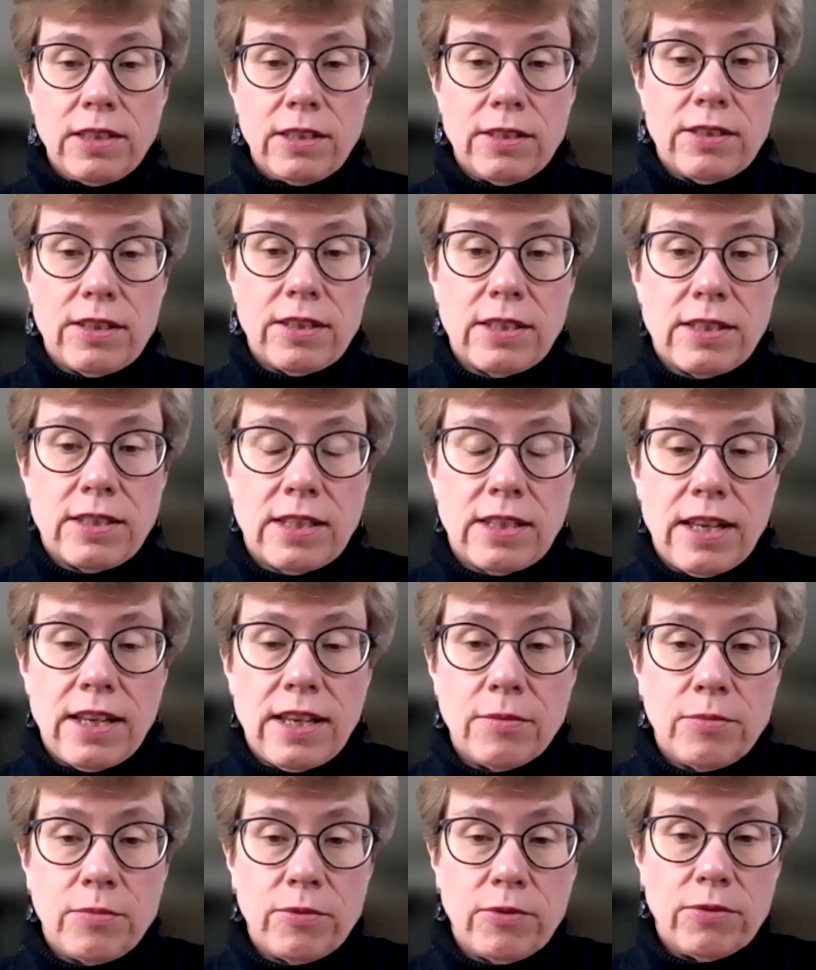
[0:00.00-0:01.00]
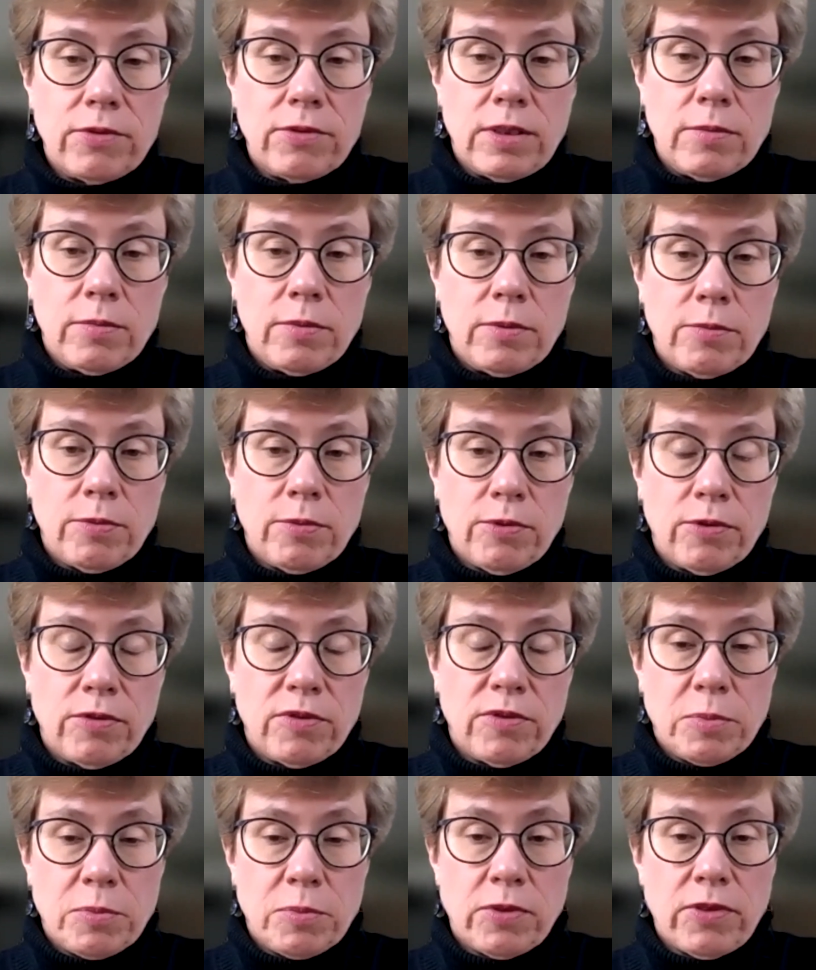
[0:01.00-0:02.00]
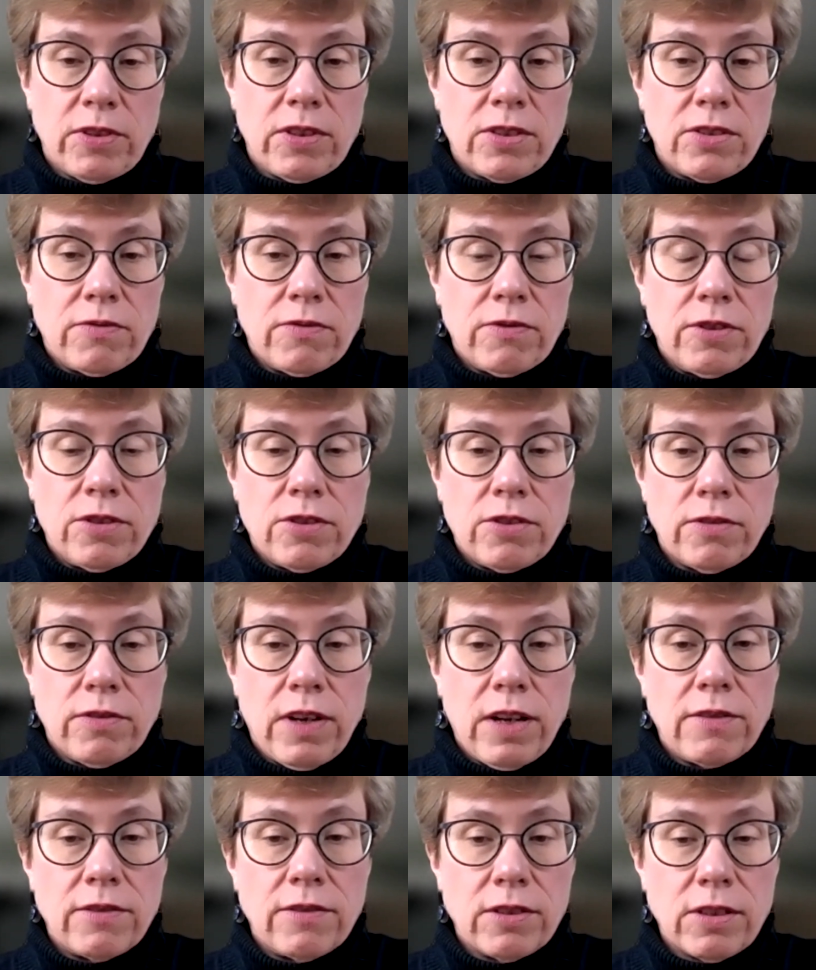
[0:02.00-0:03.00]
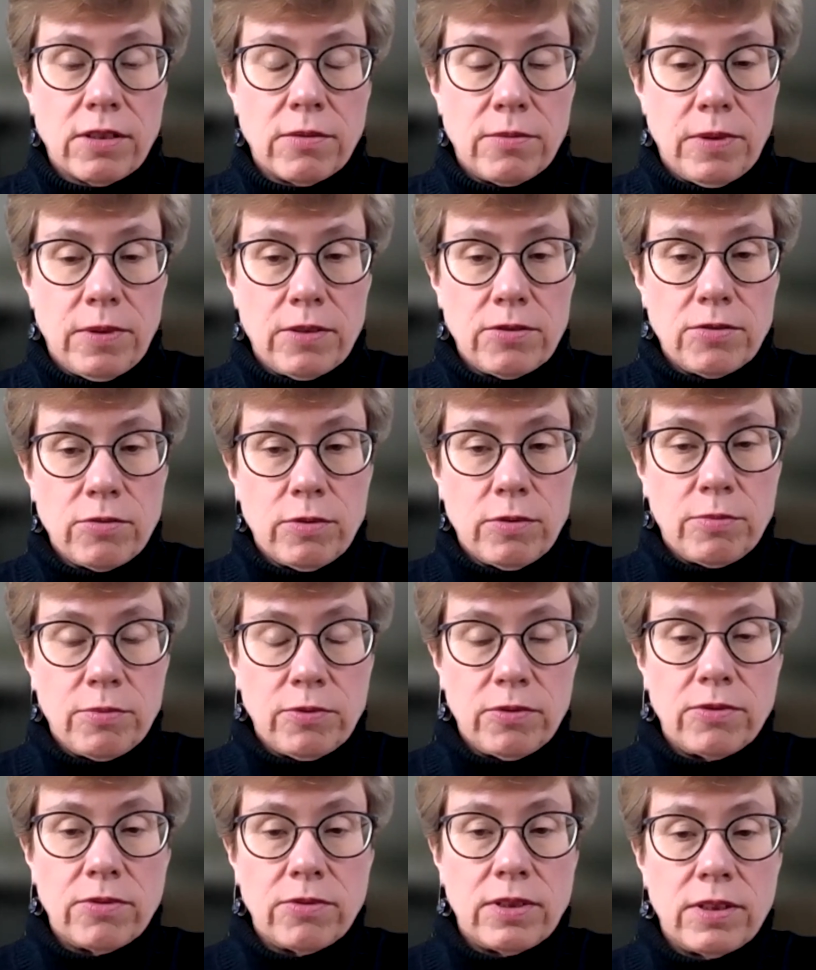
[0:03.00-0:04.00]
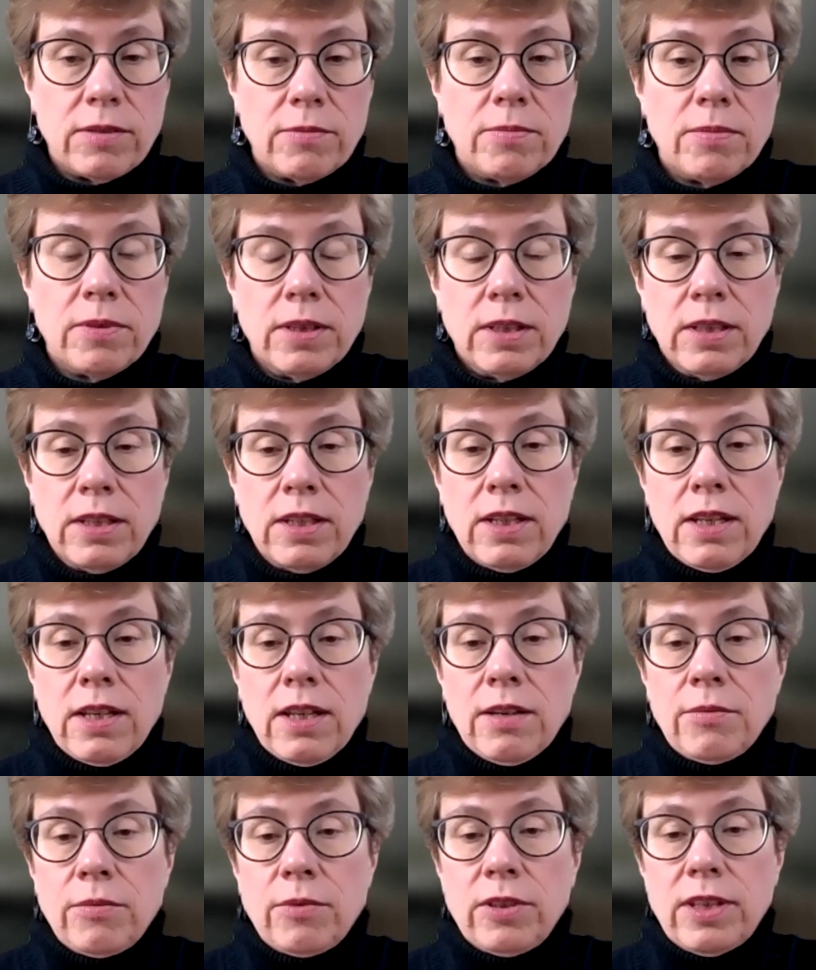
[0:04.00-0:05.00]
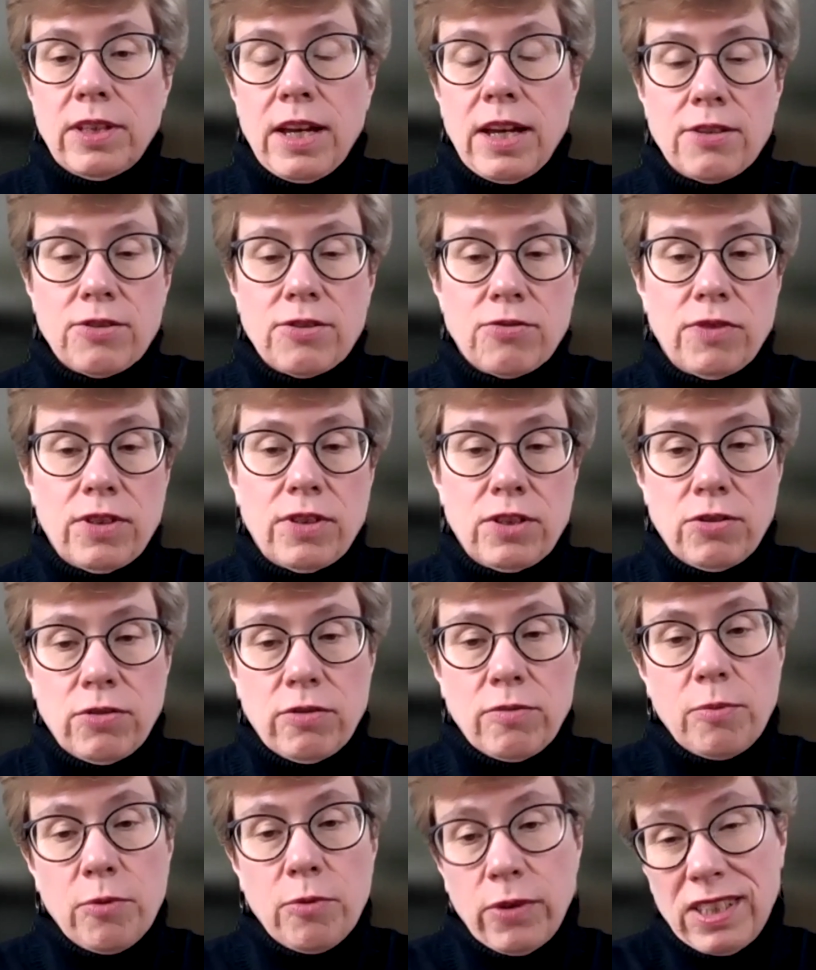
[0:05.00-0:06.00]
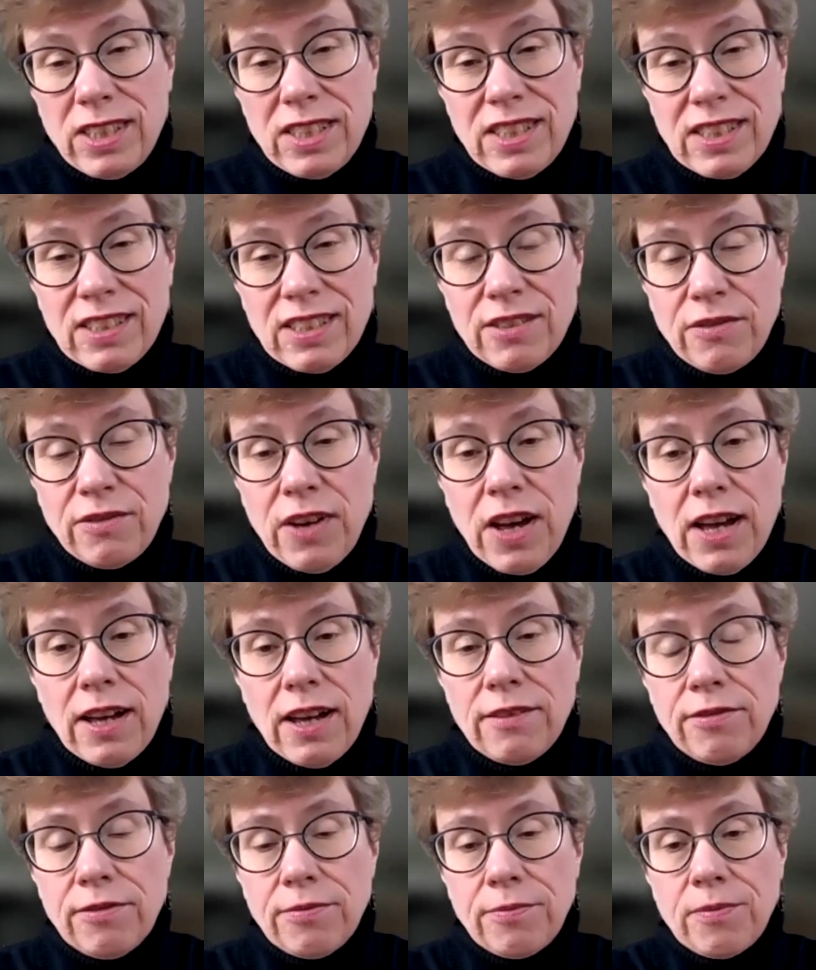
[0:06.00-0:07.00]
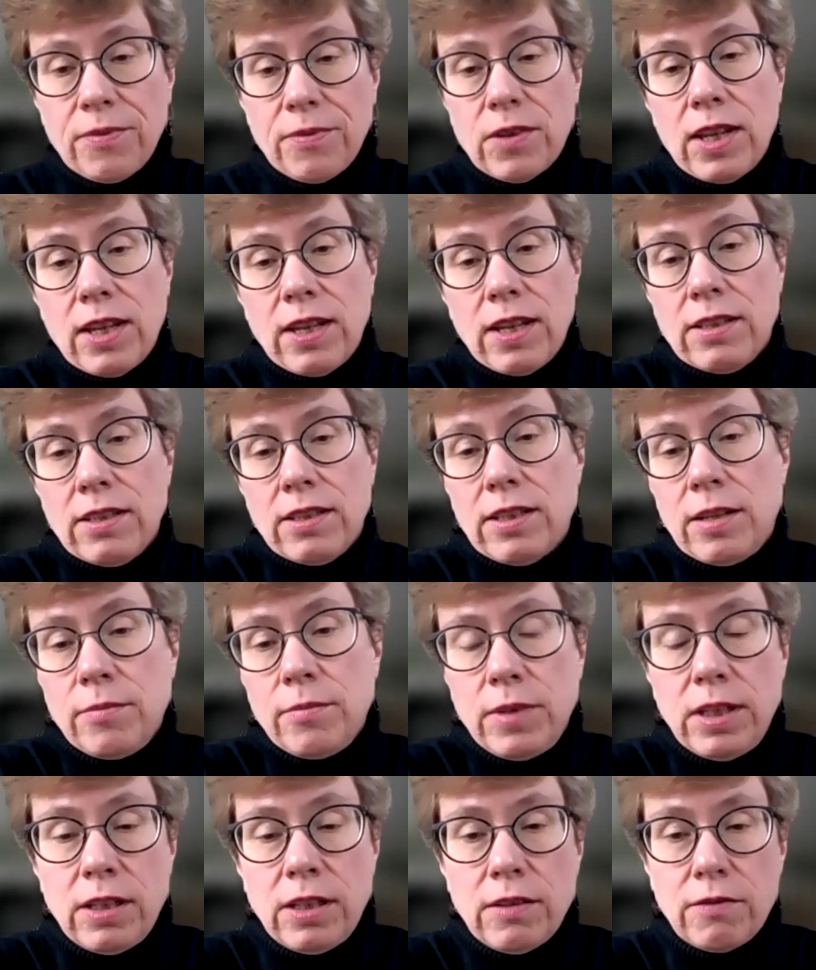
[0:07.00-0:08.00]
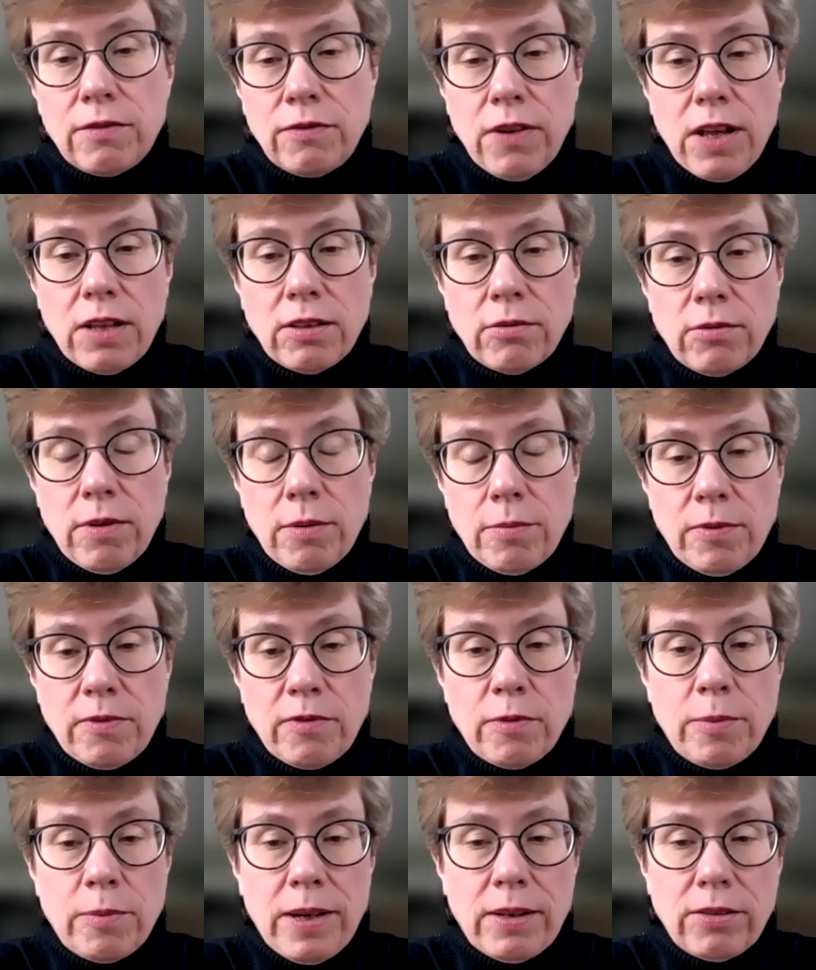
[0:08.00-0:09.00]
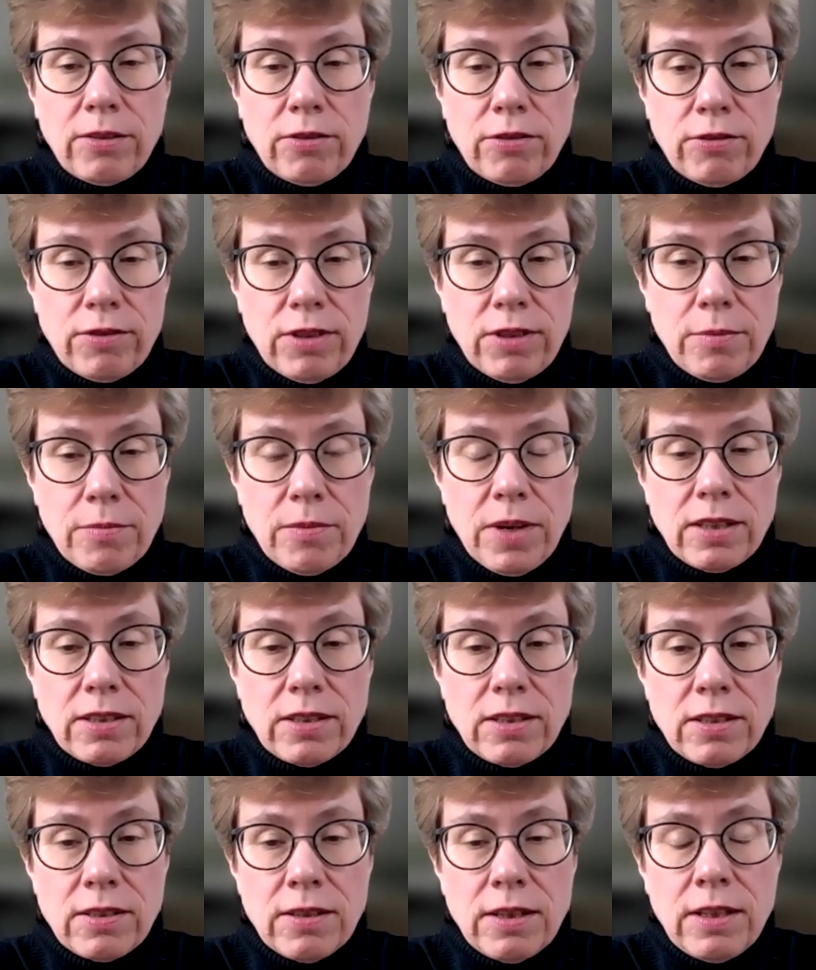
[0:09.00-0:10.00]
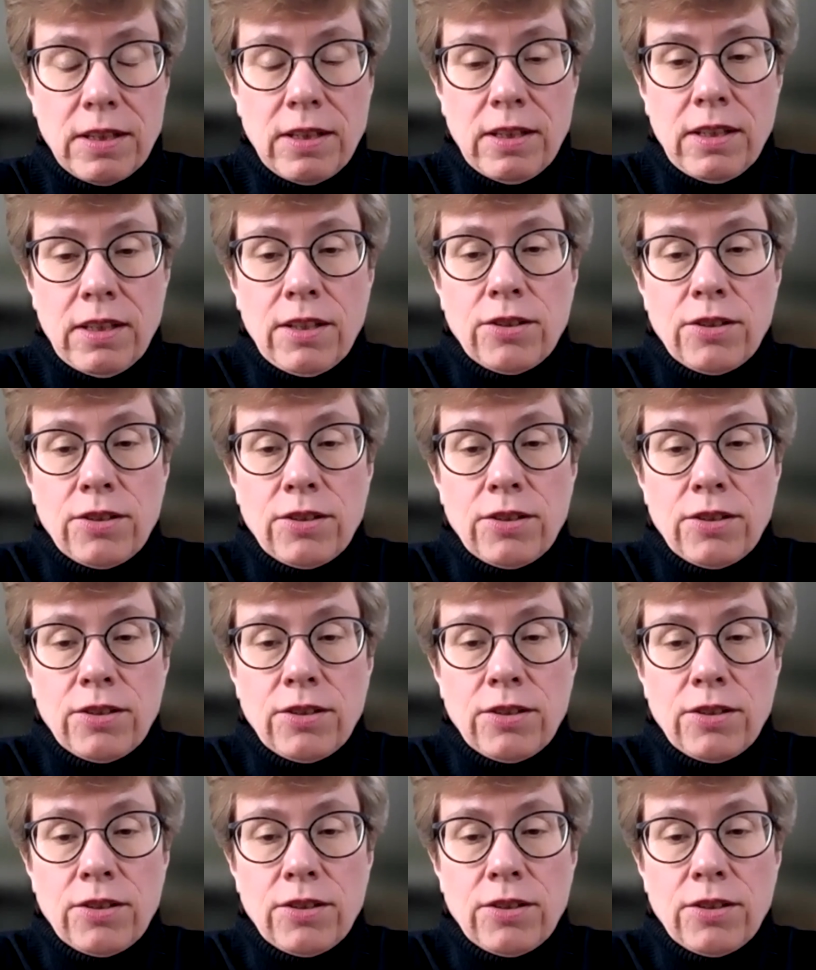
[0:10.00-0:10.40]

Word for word: finding is that zanubrutinib improves progression-free survival compared to ibrutinib with a hazard ratio of 0.65 and a median follow-up of about 30 months.